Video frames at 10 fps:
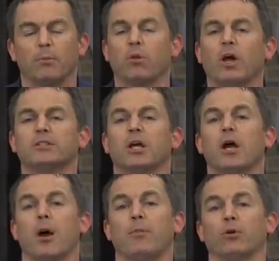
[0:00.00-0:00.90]
Plus,
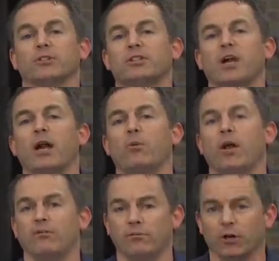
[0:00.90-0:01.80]
a pure sine
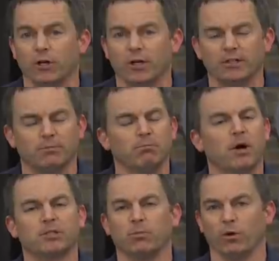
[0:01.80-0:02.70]
wave inverter is
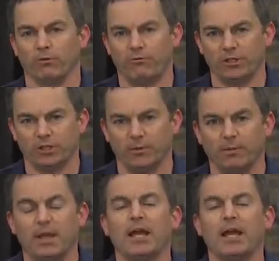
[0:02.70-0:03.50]
much more efficient.